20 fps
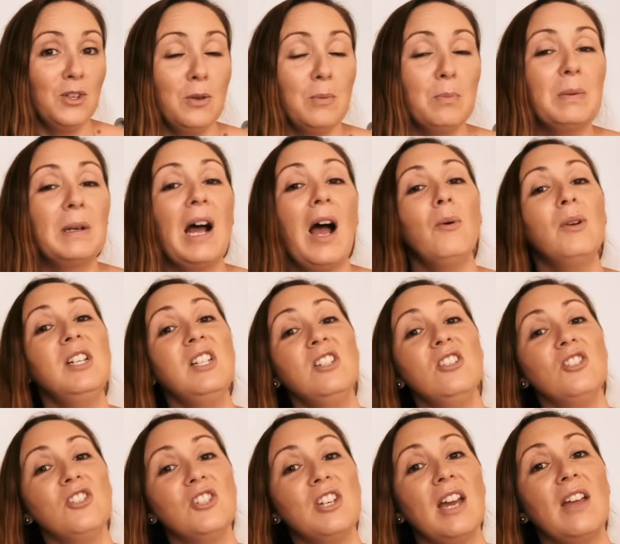but I wanted to
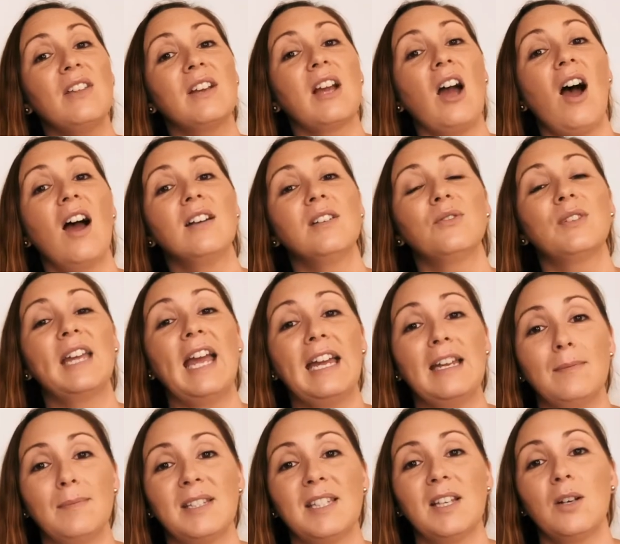share the kind of
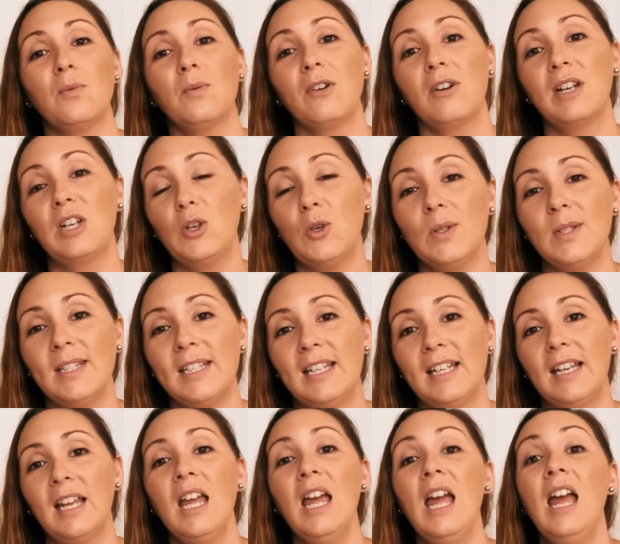games that we're
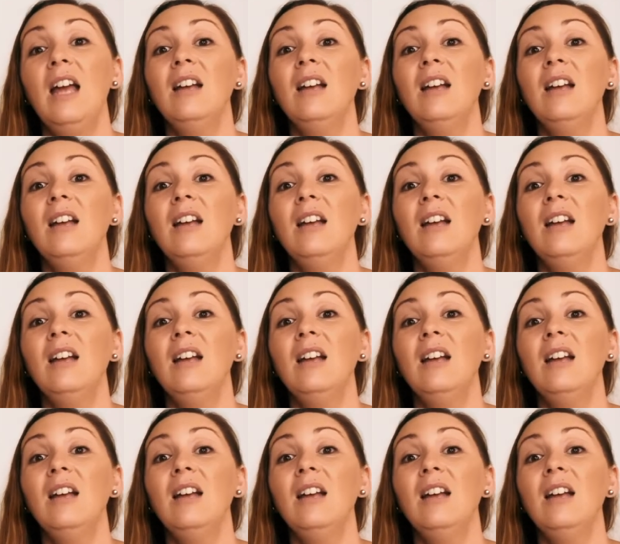using